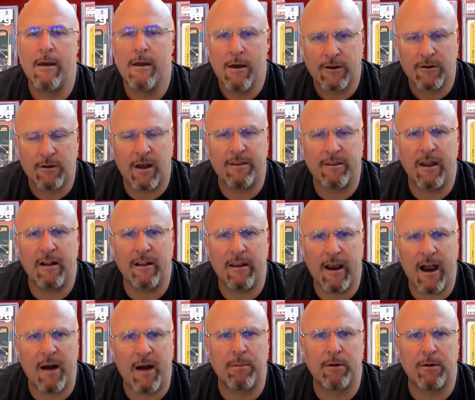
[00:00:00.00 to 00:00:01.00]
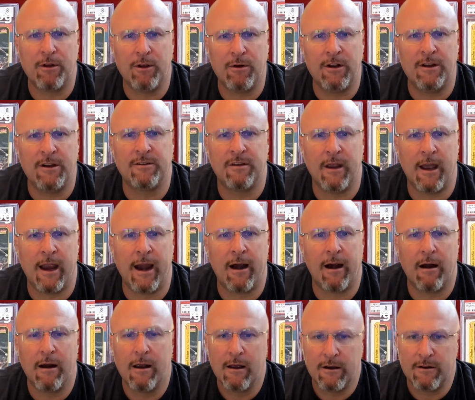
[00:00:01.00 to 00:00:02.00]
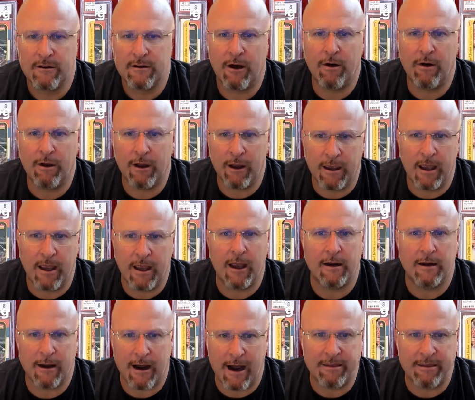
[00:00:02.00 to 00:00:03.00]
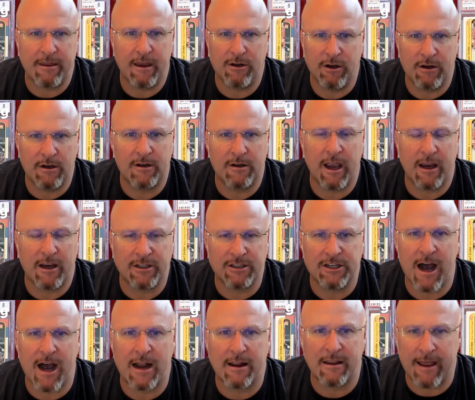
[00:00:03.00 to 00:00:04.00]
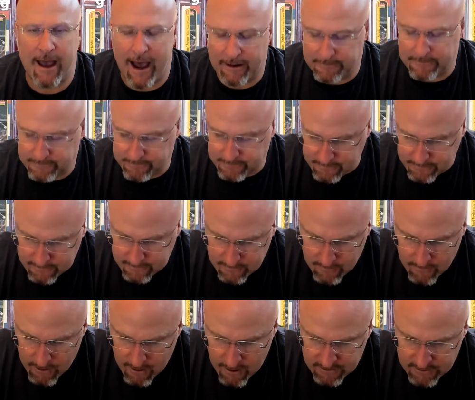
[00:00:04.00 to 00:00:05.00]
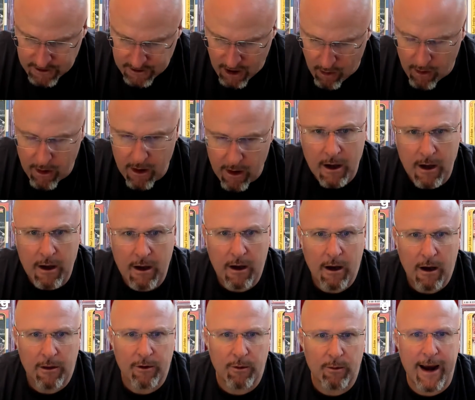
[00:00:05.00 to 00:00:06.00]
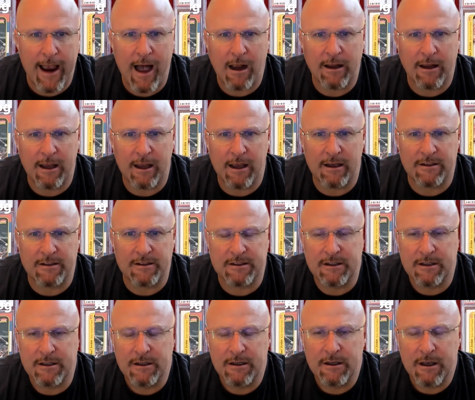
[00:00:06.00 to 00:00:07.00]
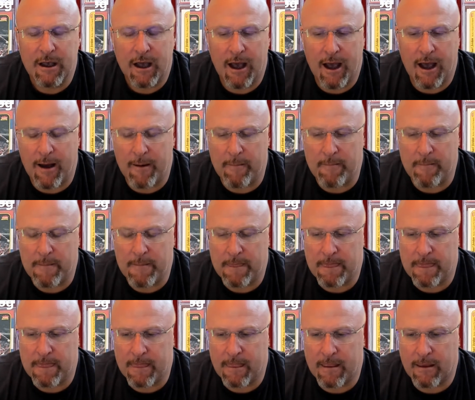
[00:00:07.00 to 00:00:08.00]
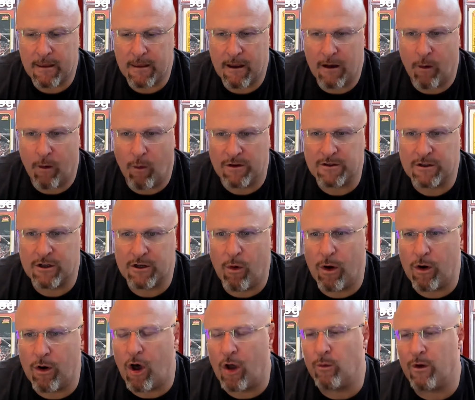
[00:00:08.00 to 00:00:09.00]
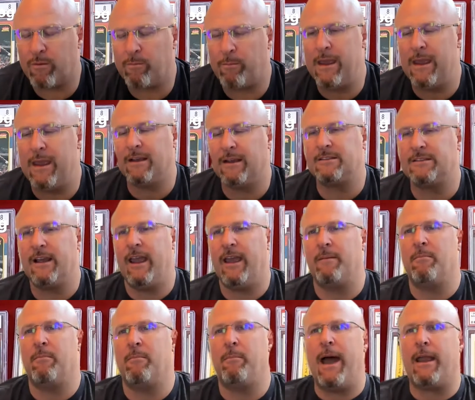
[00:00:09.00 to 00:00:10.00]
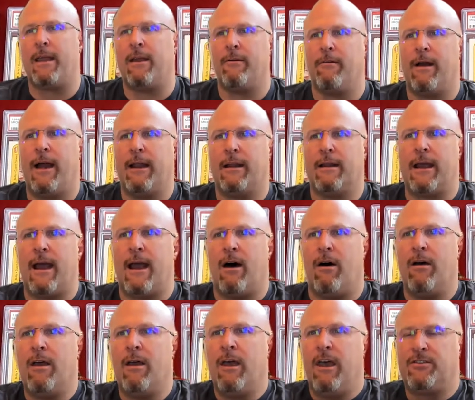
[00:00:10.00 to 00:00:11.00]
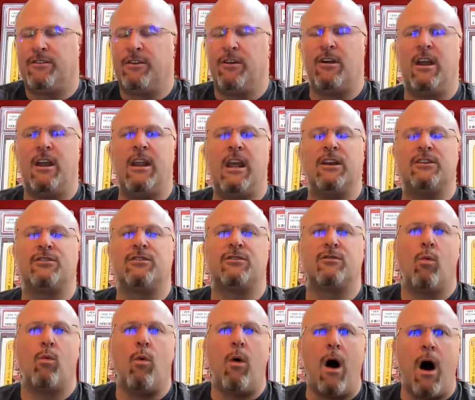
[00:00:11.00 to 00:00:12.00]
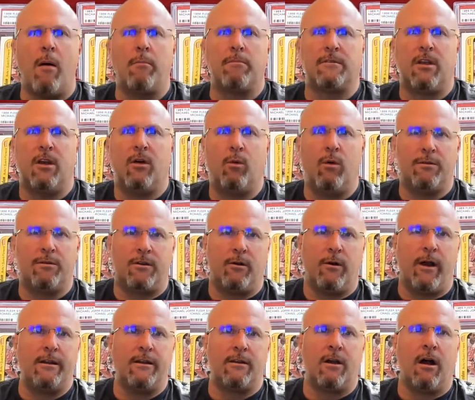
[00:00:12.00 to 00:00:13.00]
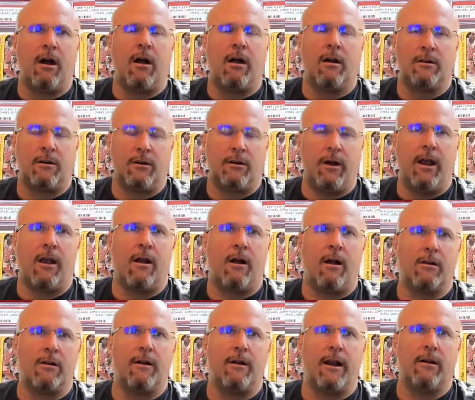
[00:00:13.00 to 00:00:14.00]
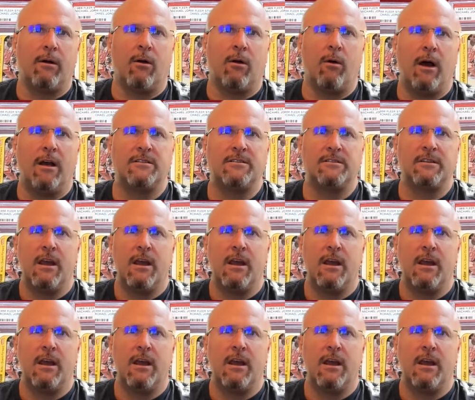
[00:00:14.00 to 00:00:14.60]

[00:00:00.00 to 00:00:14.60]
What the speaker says: So I think the opportunity's there. So again, I think you can take a shot at that. So the reality is, what's going on with PSA and Beckett right now is they're getting swamped with graded card grading requests.